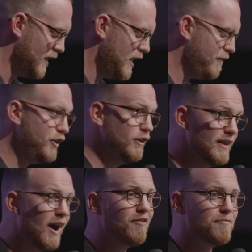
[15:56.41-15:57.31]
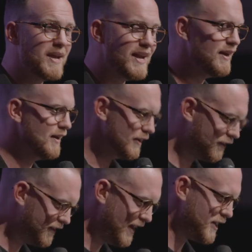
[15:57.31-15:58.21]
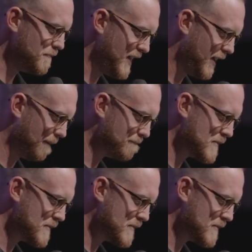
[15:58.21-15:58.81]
If you love me, seek me.